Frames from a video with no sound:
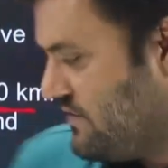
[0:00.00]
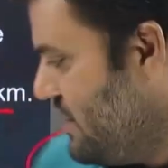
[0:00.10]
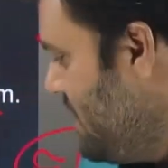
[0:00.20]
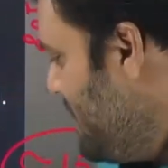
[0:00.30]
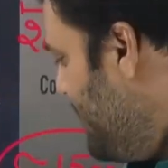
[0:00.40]

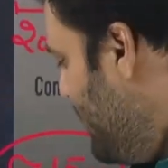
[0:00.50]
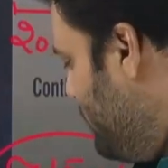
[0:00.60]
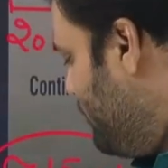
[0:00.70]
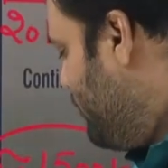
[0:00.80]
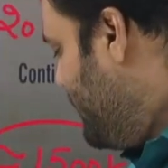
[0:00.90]
They are
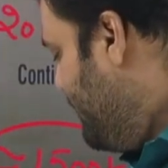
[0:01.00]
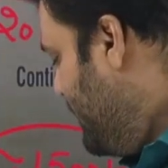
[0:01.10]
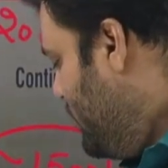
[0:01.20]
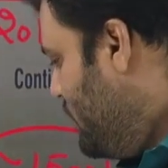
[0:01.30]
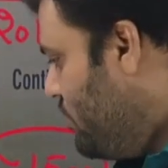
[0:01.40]
also the
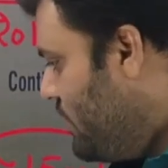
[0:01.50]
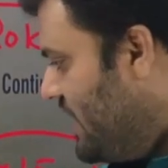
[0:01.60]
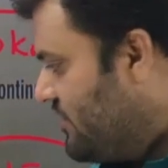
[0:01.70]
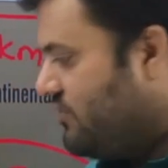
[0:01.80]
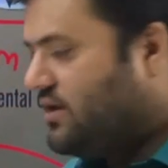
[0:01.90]
one who are
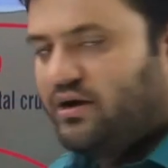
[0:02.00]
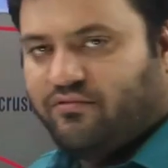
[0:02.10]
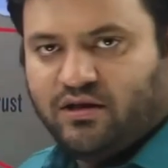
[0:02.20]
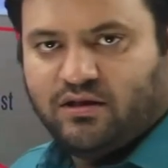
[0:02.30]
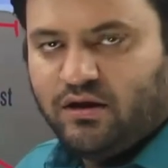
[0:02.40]
actually
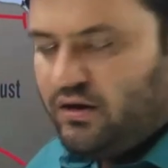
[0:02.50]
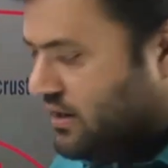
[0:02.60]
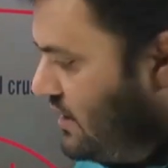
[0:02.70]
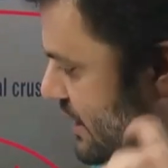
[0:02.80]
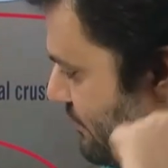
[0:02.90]
covering the
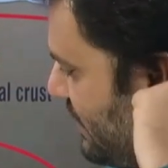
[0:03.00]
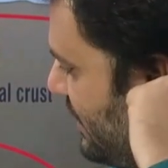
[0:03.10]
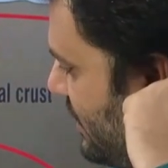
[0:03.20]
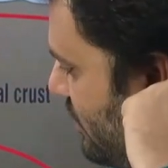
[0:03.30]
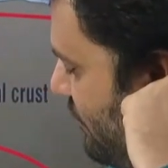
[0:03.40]
depth
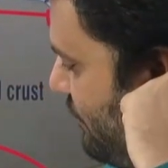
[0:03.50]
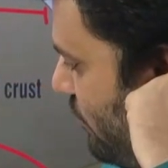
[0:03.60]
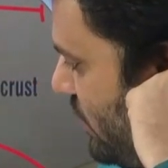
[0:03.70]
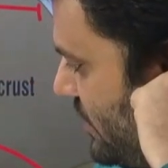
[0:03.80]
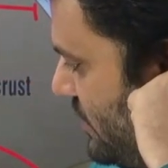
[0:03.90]
angle of
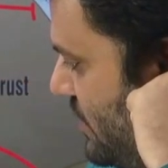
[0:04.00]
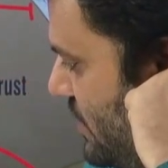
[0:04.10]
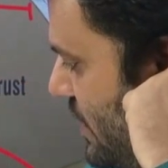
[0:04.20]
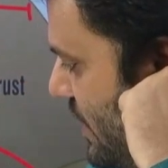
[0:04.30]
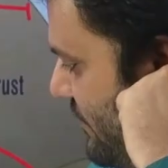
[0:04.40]
water.
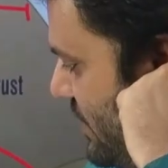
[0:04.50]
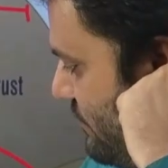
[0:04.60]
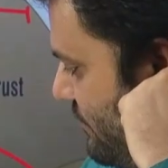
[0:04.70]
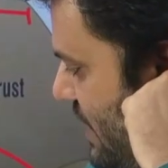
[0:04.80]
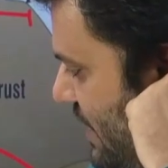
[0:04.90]
And when
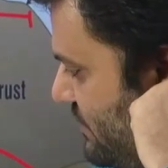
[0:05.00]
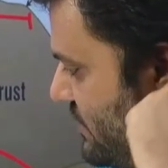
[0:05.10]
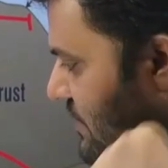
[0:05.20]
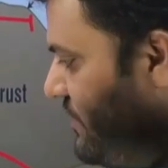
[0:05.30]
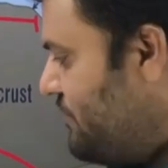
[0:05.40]
we have a
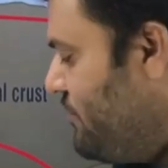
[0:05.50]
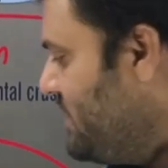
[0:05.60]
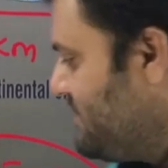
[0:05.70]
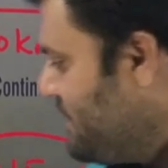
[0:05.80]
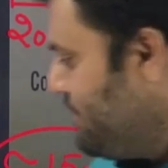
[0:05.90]
river, for
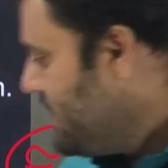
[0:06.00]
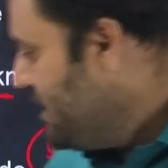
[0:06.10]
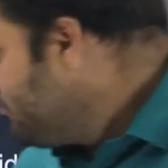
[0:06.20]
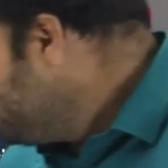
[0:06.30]
example, I told